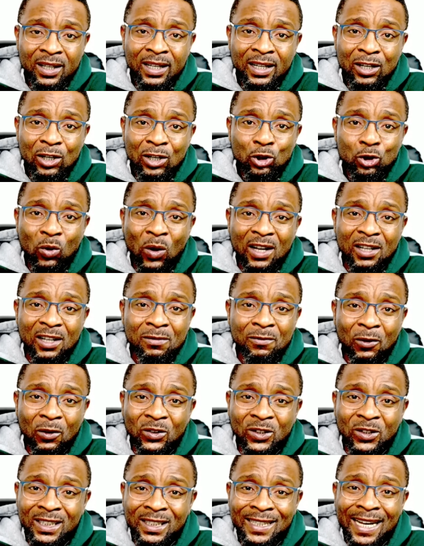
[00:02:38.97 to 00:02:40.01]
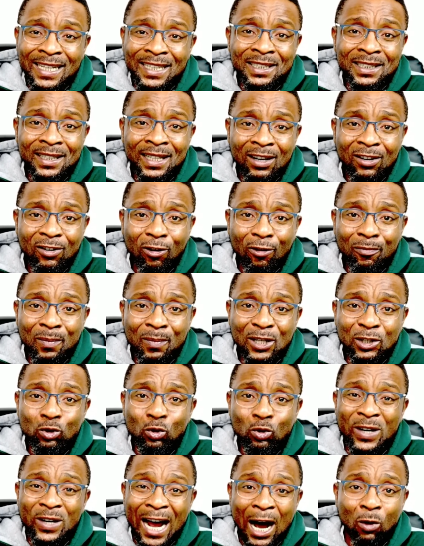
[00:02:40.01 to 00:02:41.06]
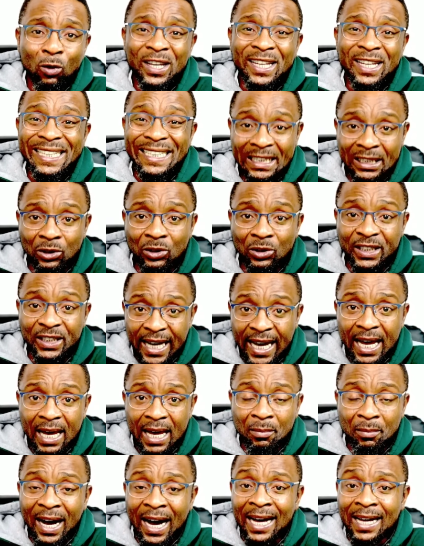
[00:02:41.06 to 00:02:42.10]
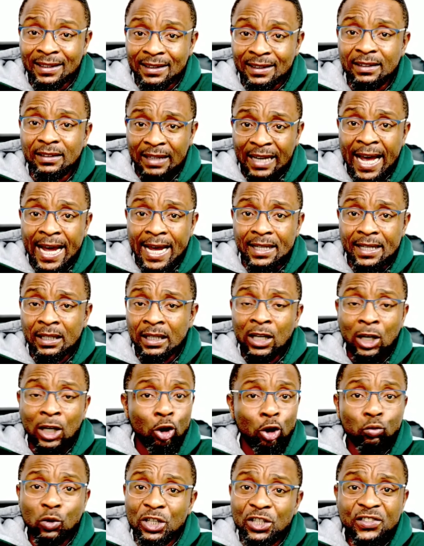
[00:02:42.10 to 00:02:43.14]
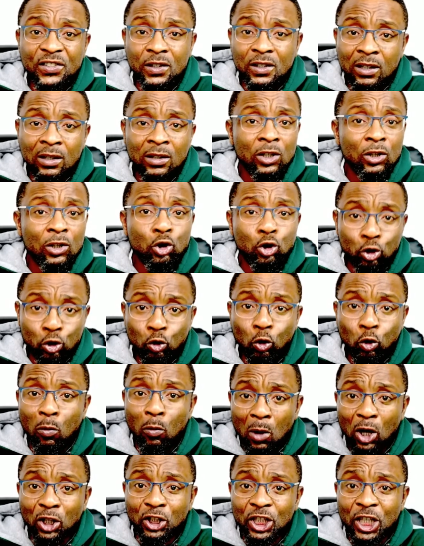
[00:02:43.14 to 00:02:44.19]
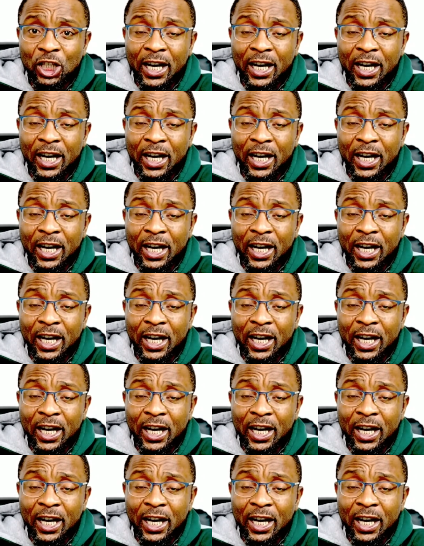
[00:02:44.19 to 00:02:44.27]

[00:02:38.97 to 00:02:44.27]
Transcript: so as for the Nigerian government to now kill them, and with so much